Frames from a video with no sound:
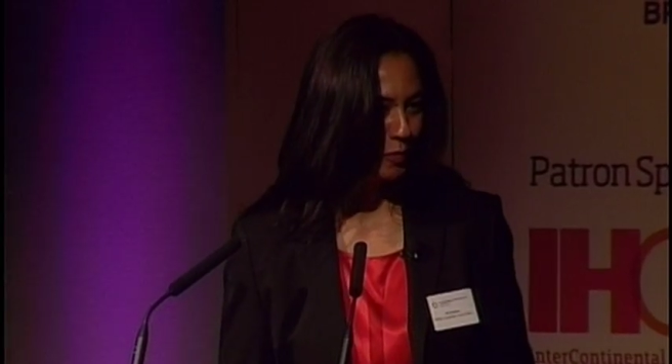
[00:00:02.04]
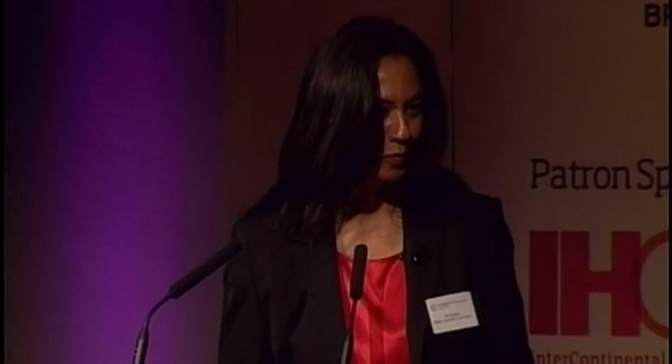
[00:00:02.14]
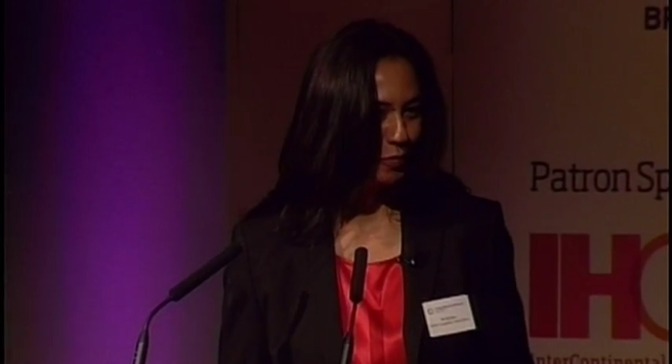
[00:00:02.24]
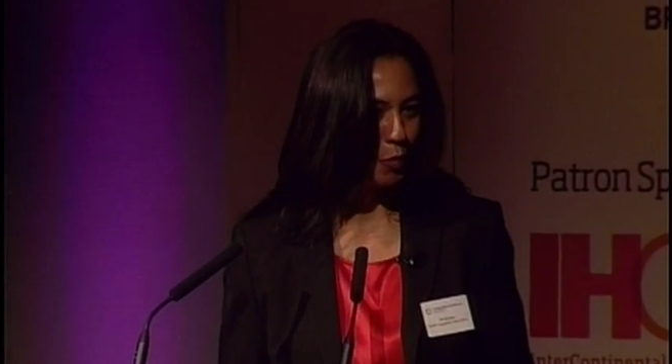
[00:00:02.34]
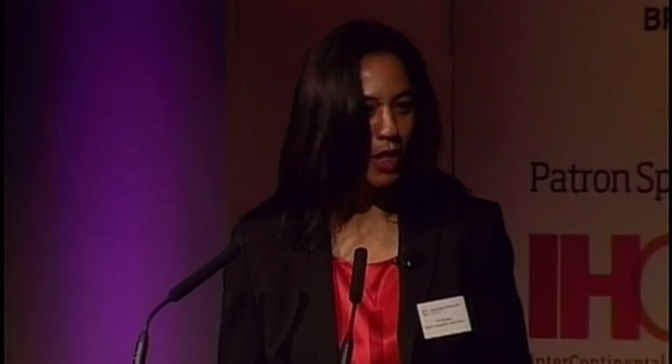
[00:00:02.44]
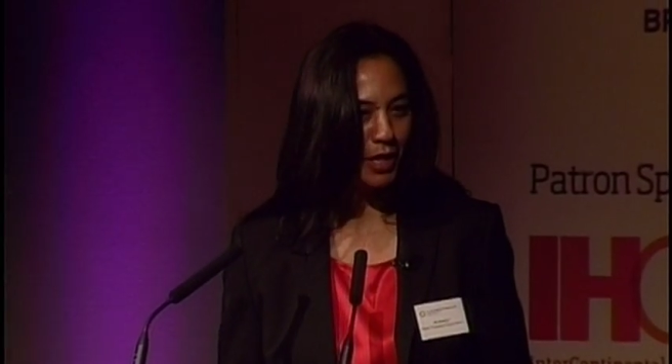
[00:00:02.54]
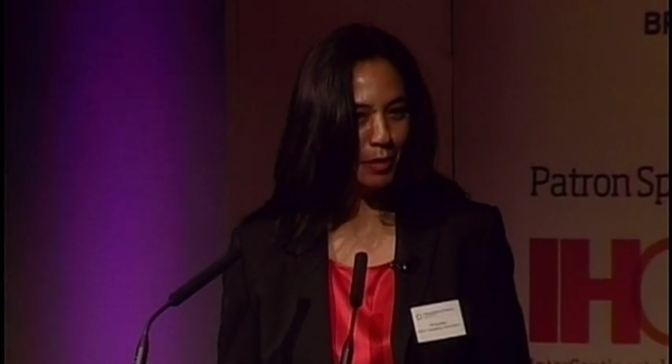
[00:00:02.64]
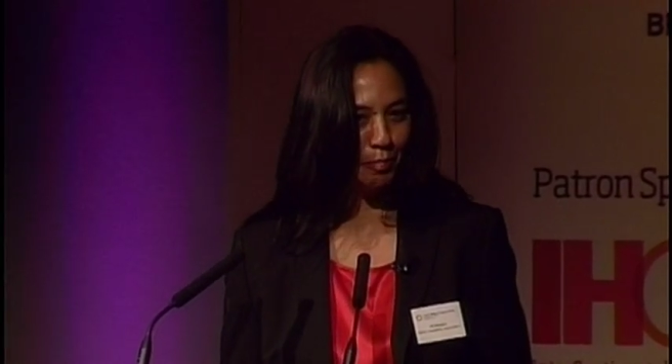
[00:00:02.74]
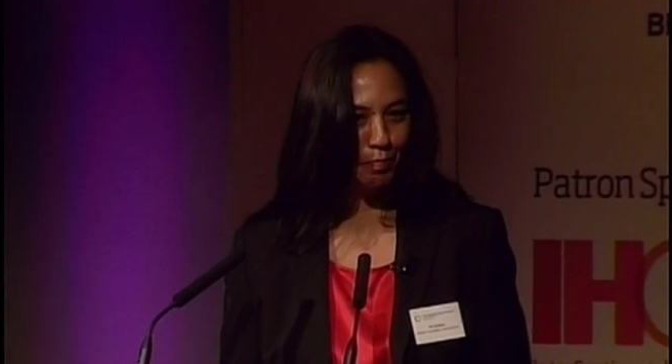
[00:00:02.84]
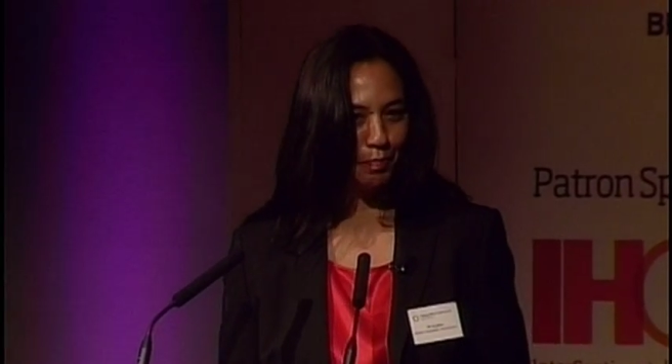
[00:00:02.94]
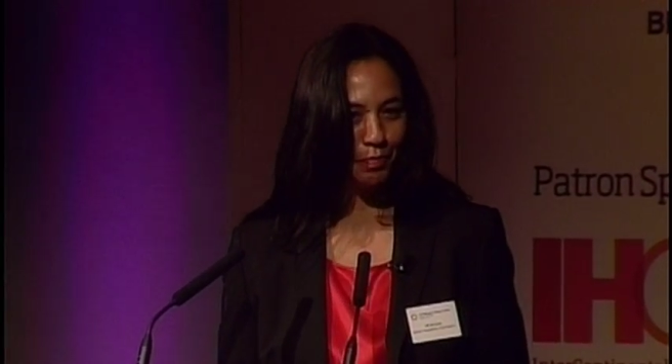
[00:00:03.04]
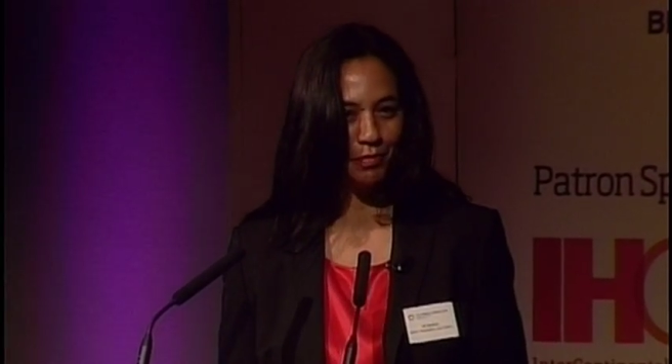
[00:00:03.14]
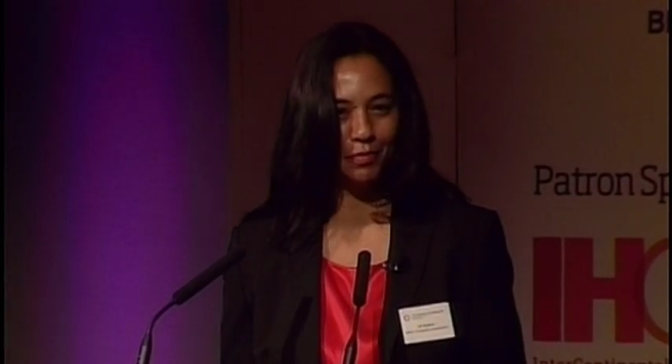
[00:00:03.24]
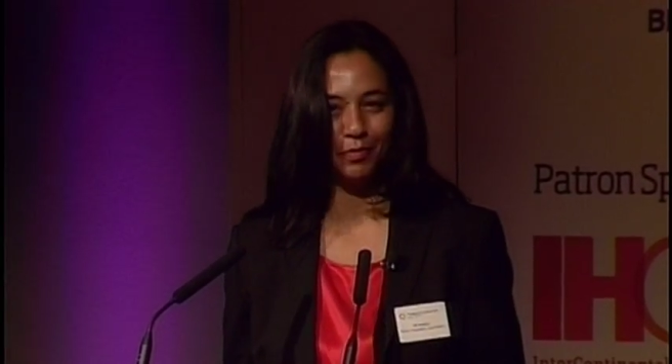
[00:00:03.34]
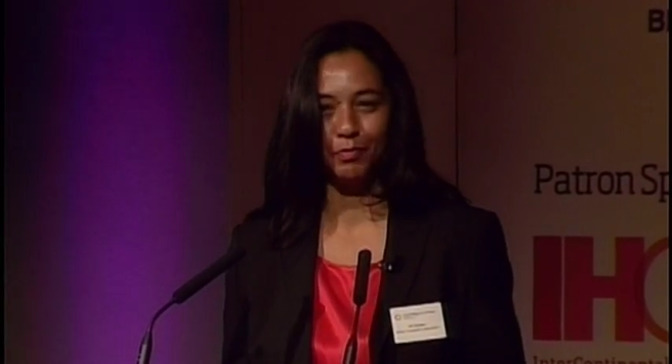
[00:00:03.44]
Welcome.
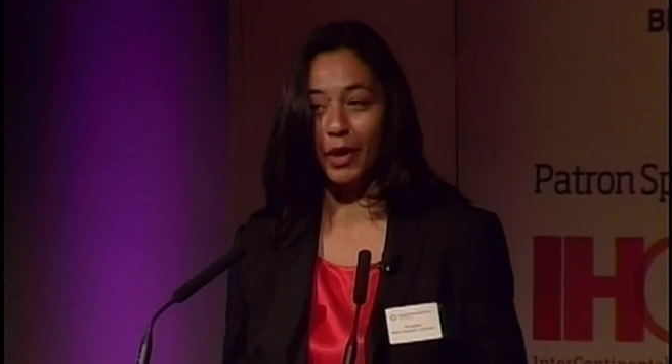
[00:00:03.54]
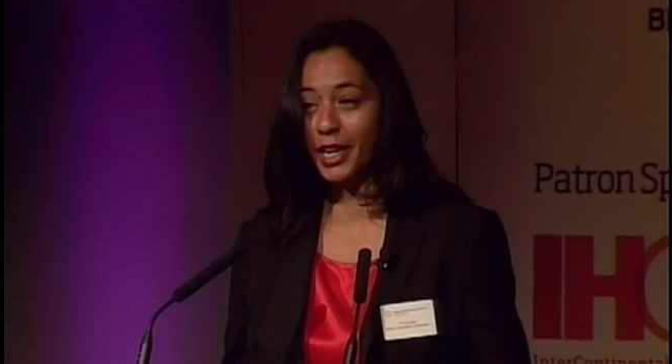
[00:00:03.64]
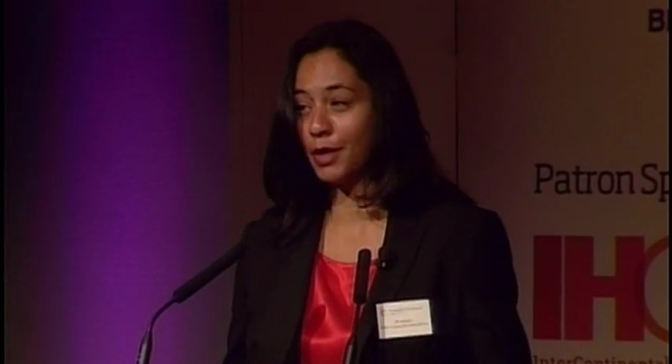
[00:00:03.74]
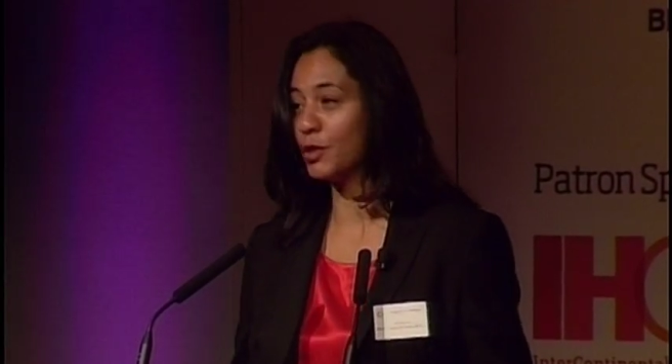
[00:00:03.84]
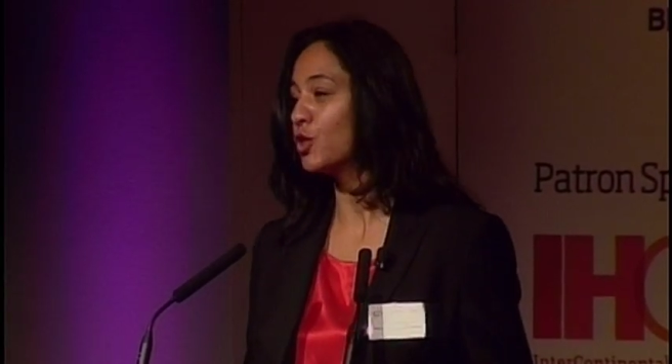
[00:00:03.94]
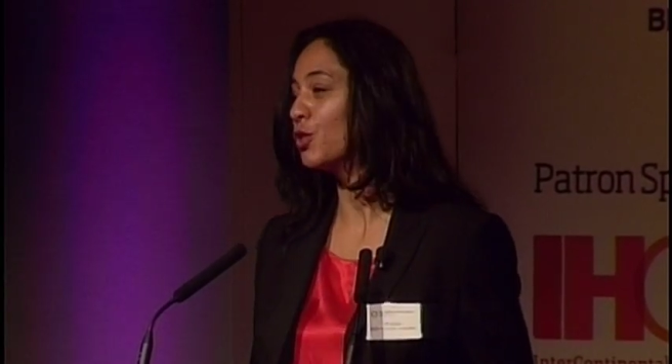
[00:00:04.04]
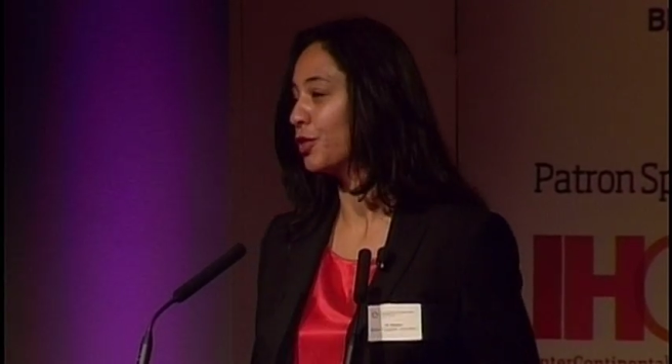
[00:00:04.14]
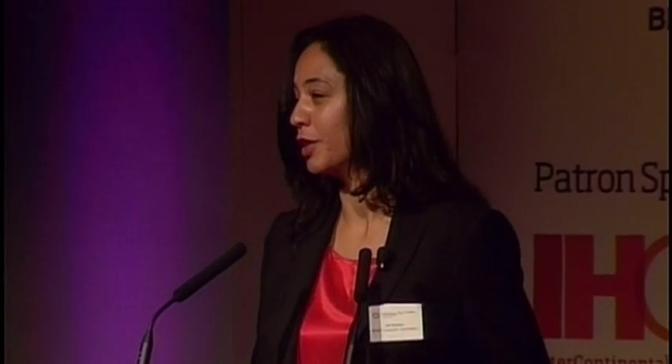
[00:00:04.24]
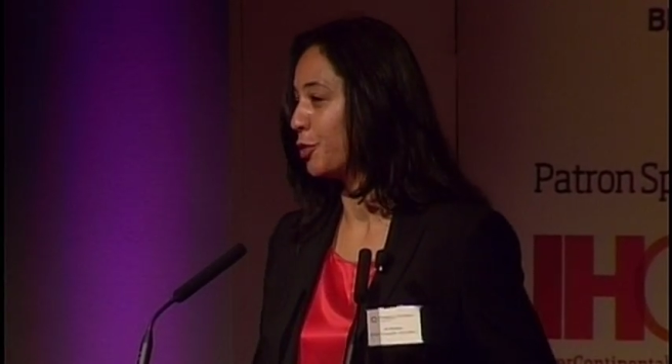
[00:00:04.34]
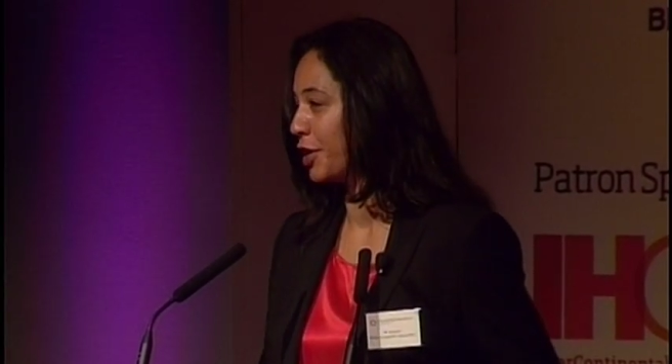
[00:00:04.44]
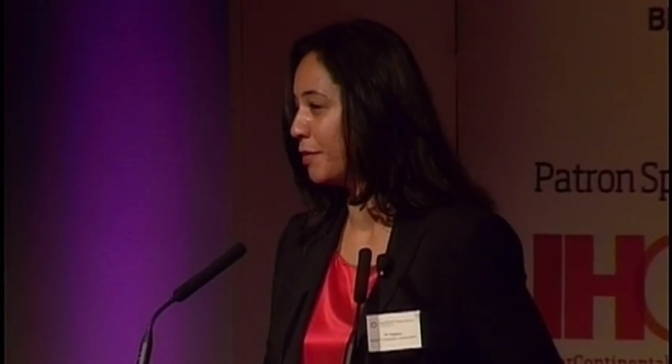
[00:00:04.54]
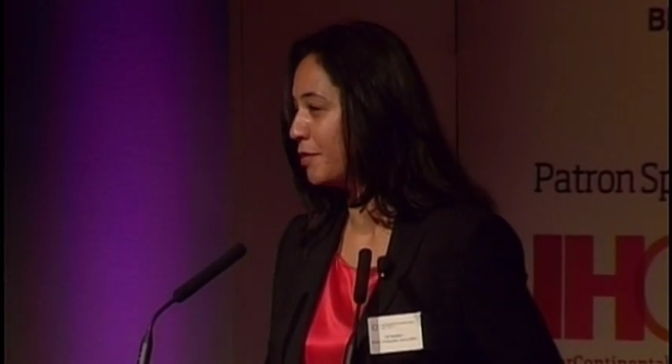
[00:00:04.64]
My name is Ufi Ibrahim.